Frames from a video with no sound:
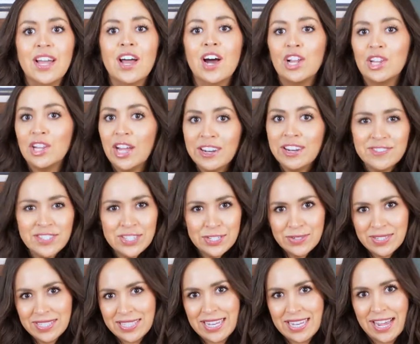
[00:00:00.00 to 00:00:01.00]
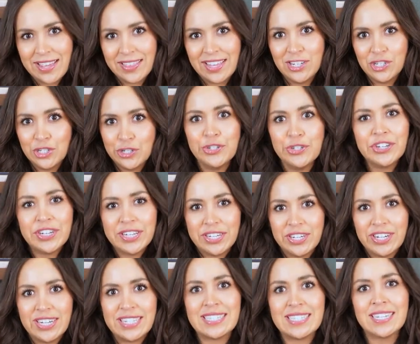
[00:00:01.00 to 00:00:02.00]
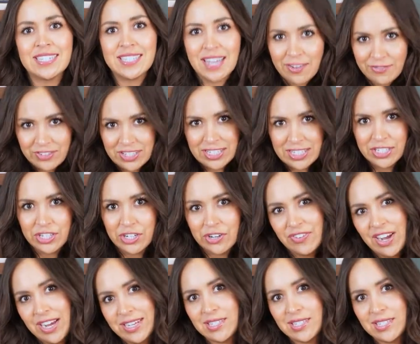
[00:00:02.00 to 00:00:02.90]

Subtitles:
A lot of students say that junior year is the toughest year of high